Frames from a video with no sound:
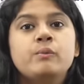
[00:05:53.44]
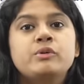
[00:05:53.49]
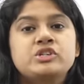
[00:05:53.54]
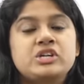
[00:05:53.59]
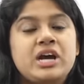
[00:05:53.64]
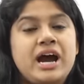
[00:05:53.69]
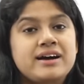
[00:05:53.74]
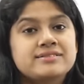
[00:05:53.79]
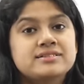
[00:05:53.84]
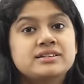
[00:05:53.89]
which
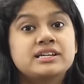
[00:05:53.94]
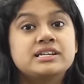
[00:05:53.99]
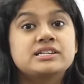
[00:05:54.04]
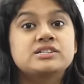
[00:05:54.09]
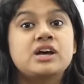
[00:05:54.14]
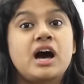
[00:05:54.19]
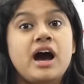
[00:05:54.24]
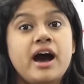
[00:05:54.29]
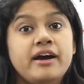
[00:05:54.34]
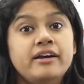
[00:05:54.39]
has a
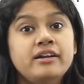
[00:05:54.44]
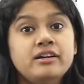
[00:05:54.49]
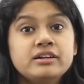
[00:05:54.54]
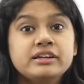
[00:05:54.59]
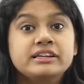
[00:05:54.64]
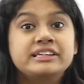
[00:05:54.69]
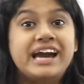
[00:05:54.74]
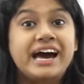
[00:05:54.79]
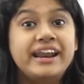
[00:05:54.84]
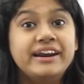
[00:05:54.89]
desired
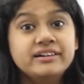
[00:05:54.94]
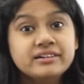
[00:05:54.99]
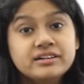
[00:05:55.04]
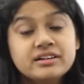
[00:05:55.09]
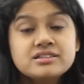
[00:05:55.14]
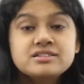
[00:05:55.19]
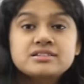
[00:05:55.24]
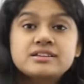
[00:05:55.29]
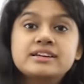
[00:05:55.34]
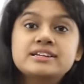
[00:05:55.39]

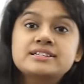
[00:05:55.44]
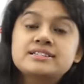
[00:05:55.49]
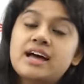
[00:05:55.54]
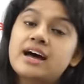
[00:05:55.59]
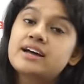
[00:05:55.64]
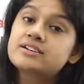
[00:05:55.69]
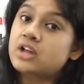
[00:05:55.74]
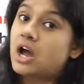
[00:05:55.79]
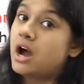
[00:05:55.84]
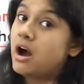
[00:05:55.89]
characteristics
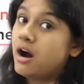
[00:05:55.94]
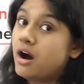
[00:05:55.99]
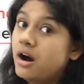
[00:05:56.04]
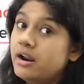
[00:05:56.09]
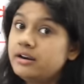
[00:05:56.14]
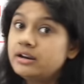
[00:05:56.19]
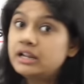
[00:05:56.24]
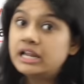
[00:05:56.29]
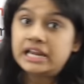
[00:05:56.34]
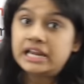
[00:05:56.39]
that are